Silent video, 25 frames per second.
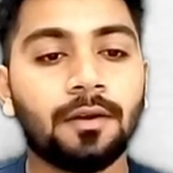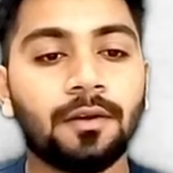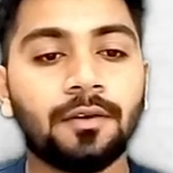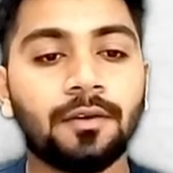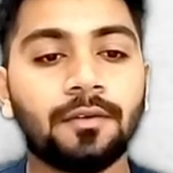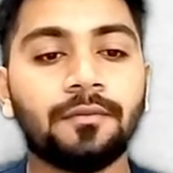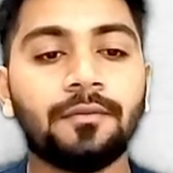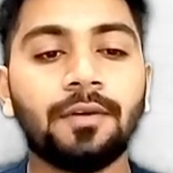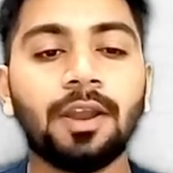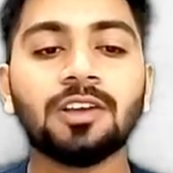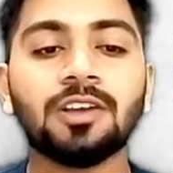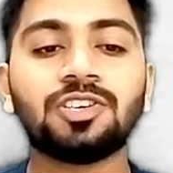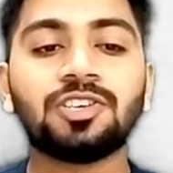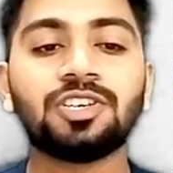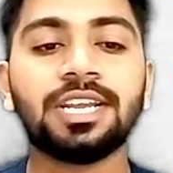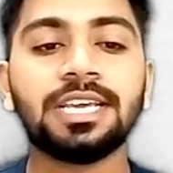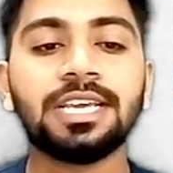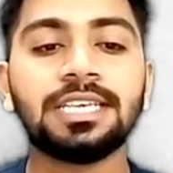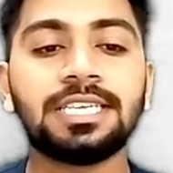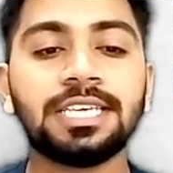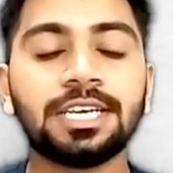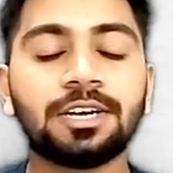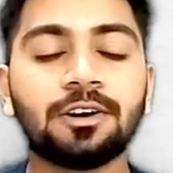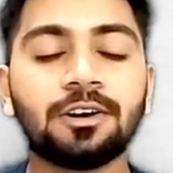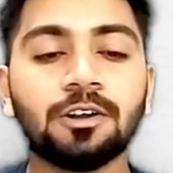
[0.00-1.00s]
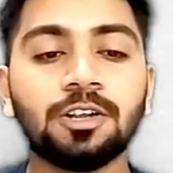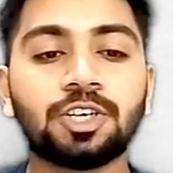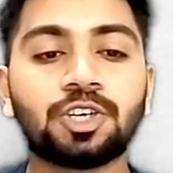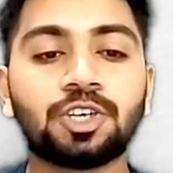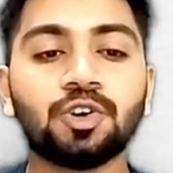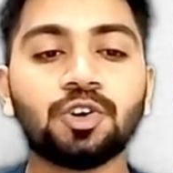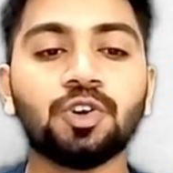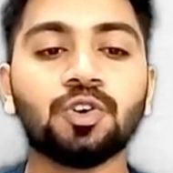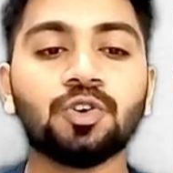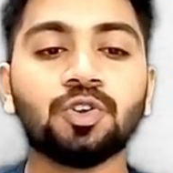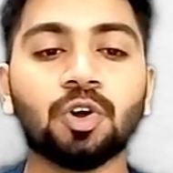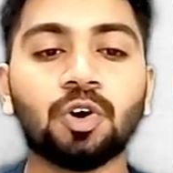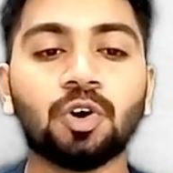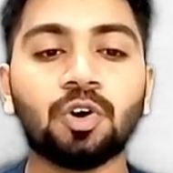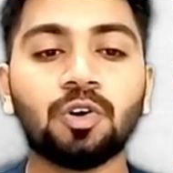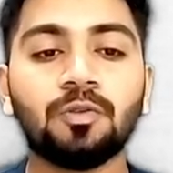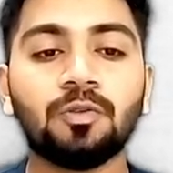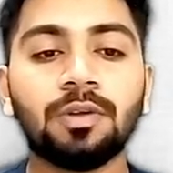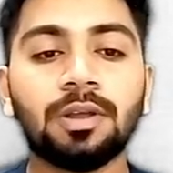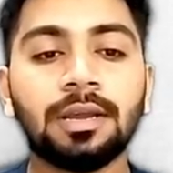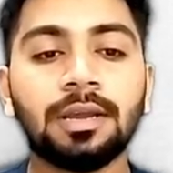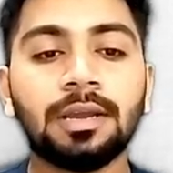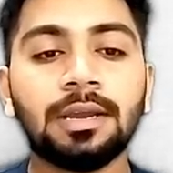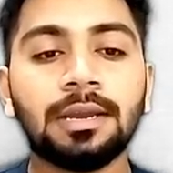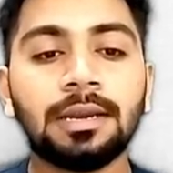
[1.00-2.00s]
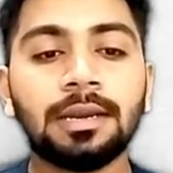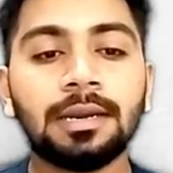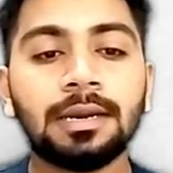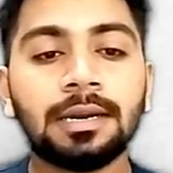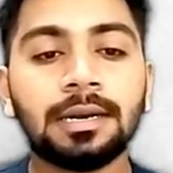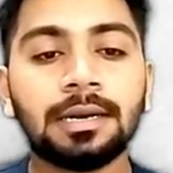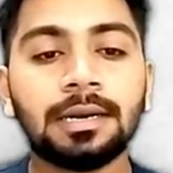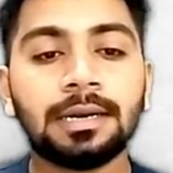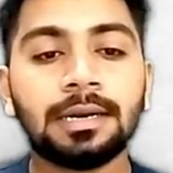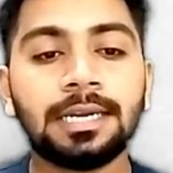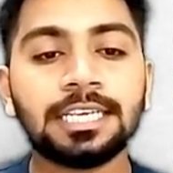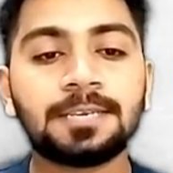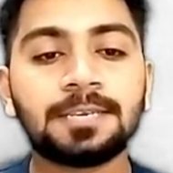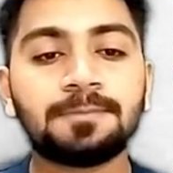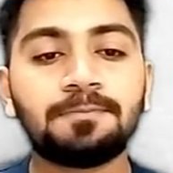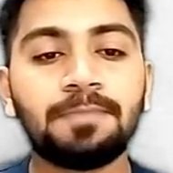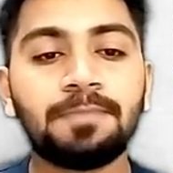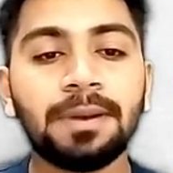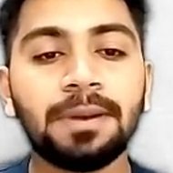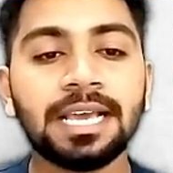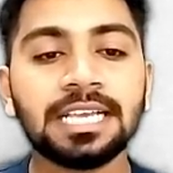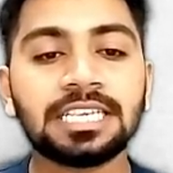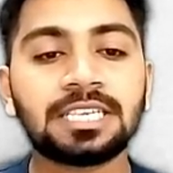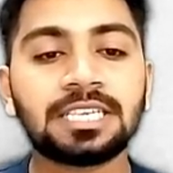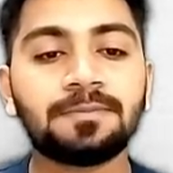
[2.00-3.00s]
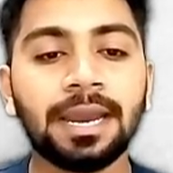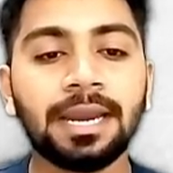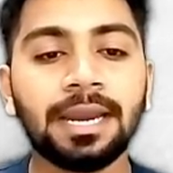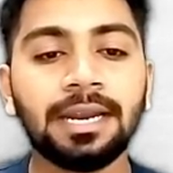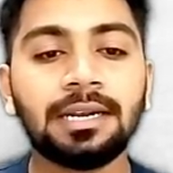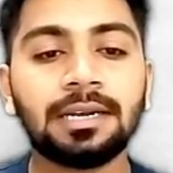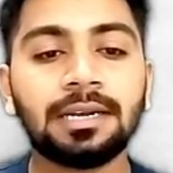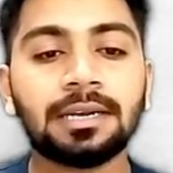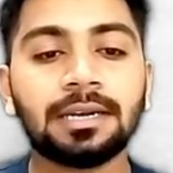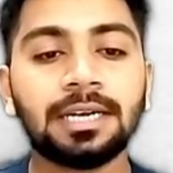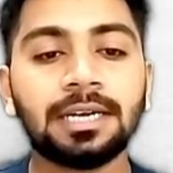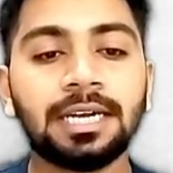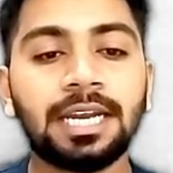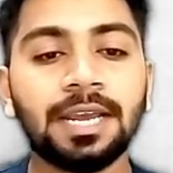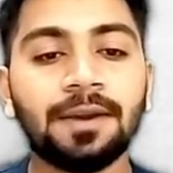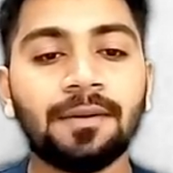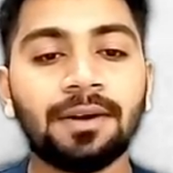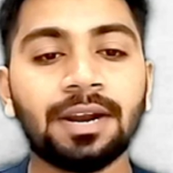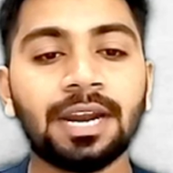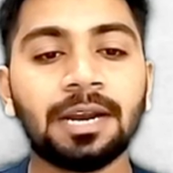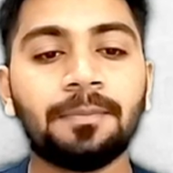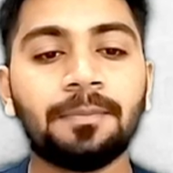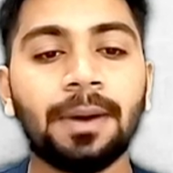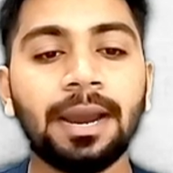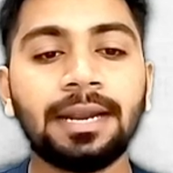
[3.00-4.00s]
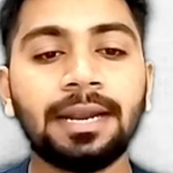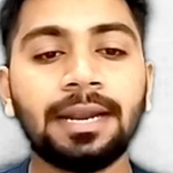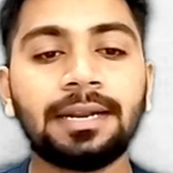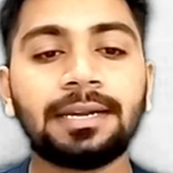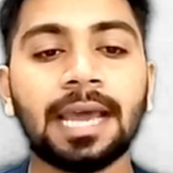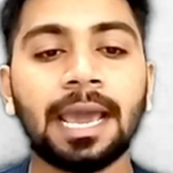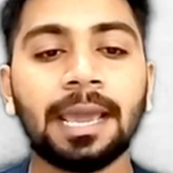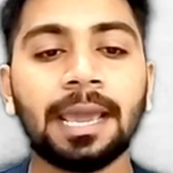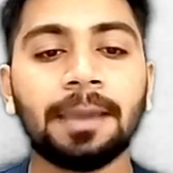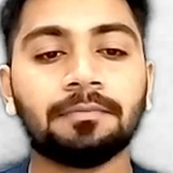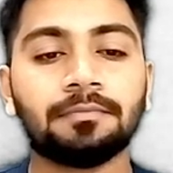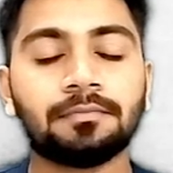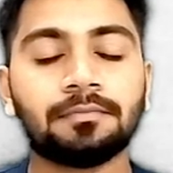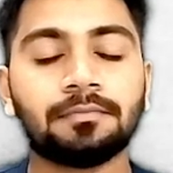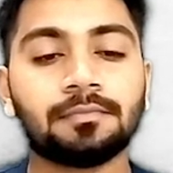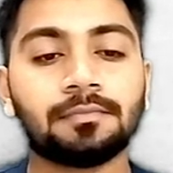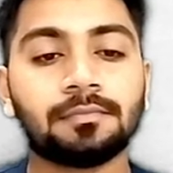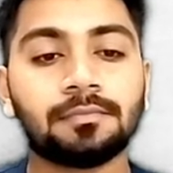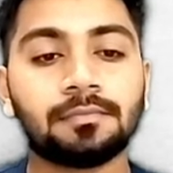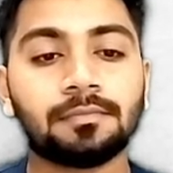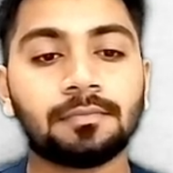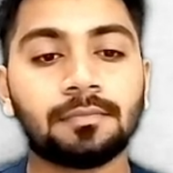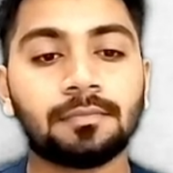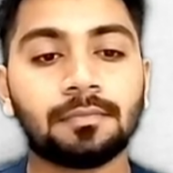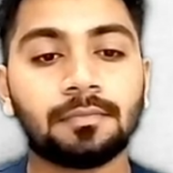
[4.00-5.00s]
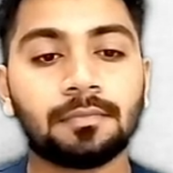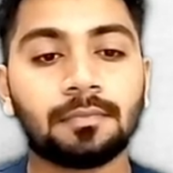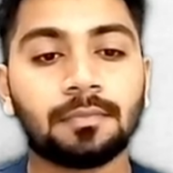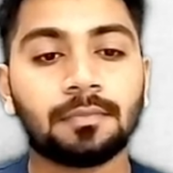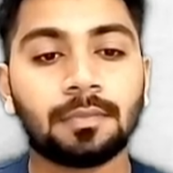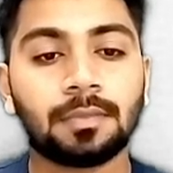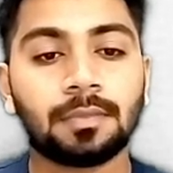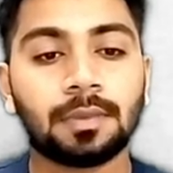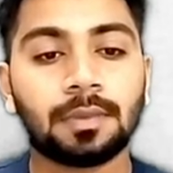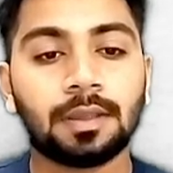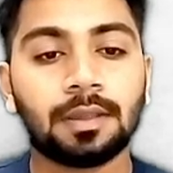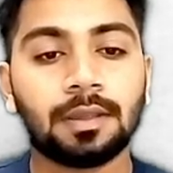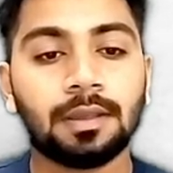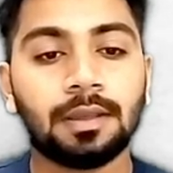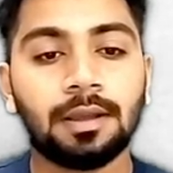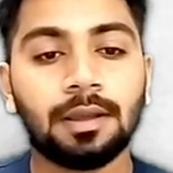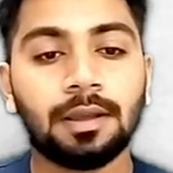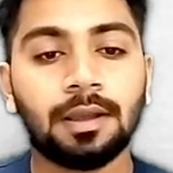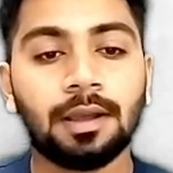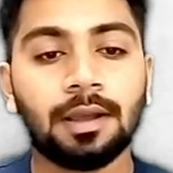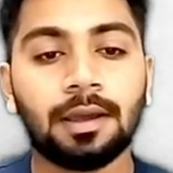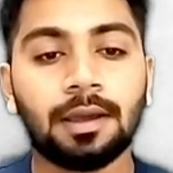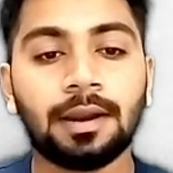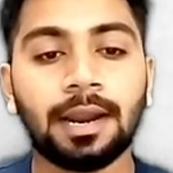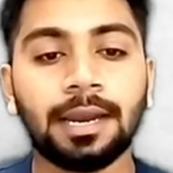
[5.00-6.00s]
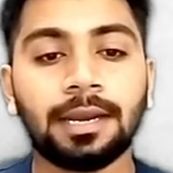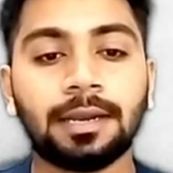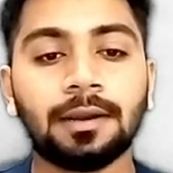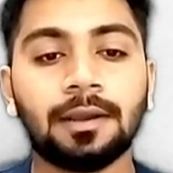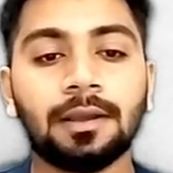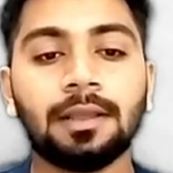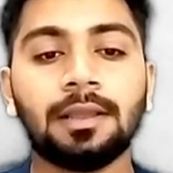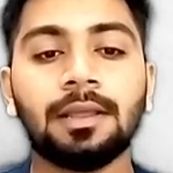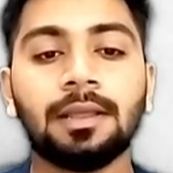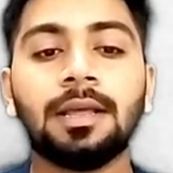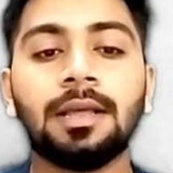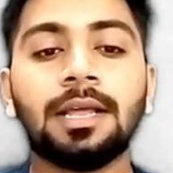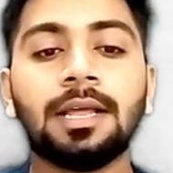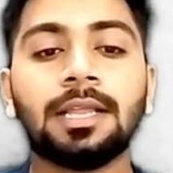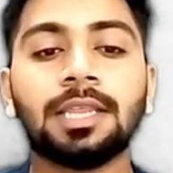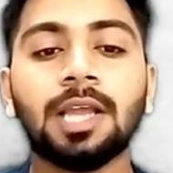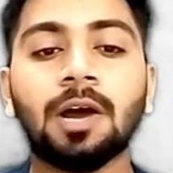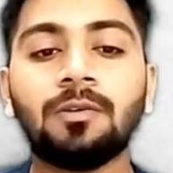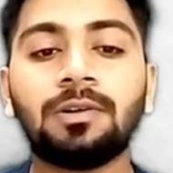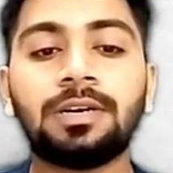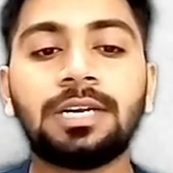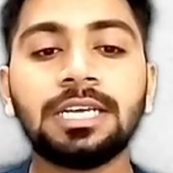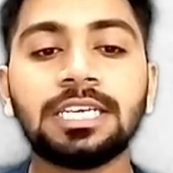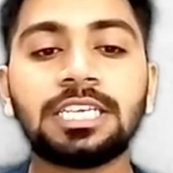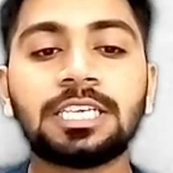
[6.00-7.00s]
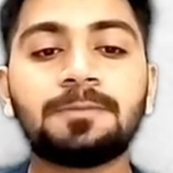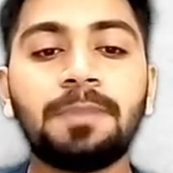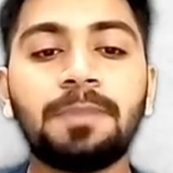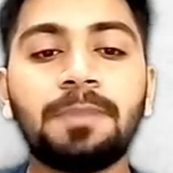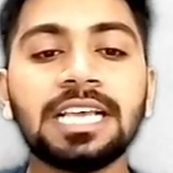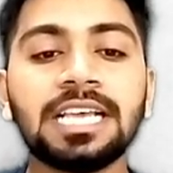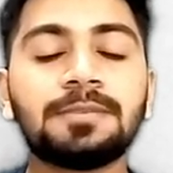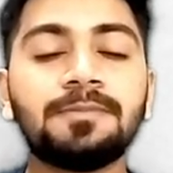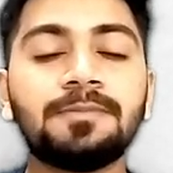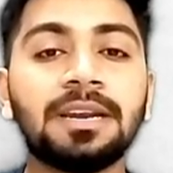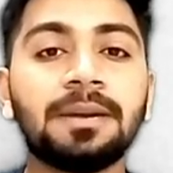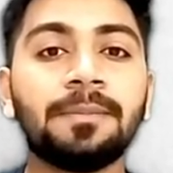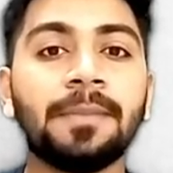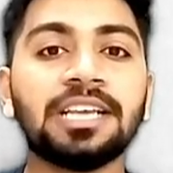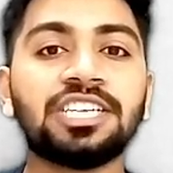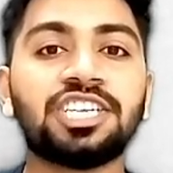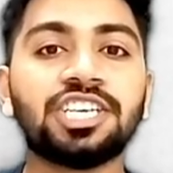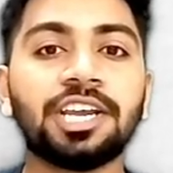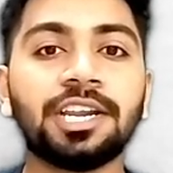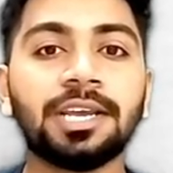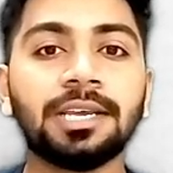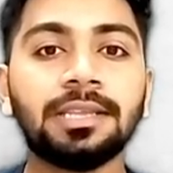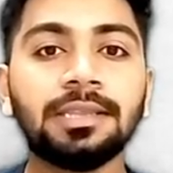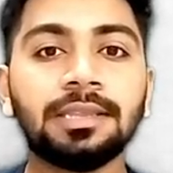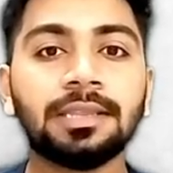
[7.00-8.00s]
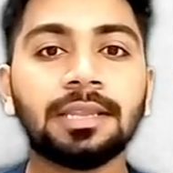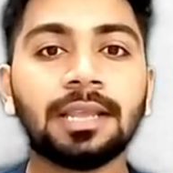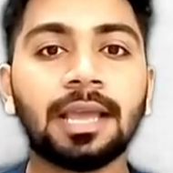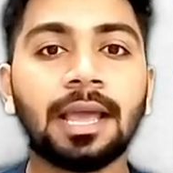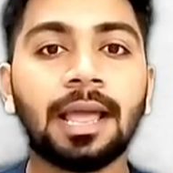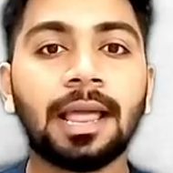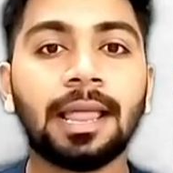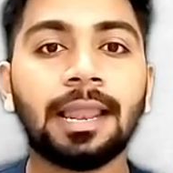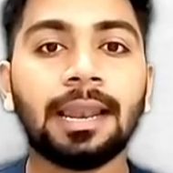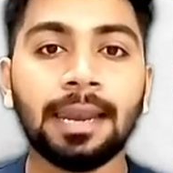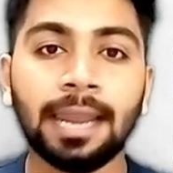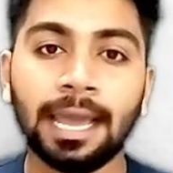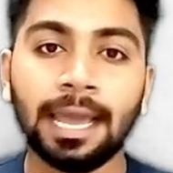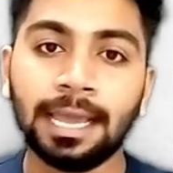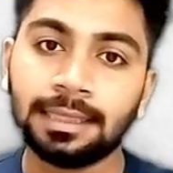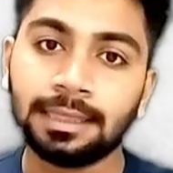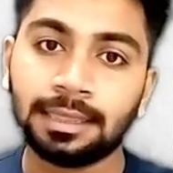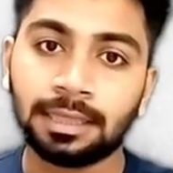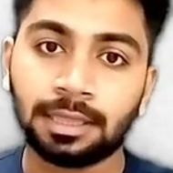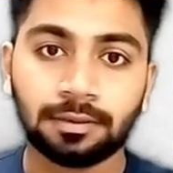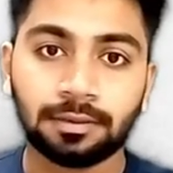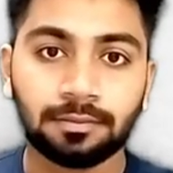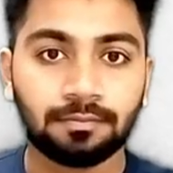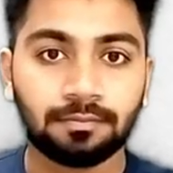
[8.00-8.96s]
Velocity is equals to displacement divided by time. Right. Now displacement measuring length.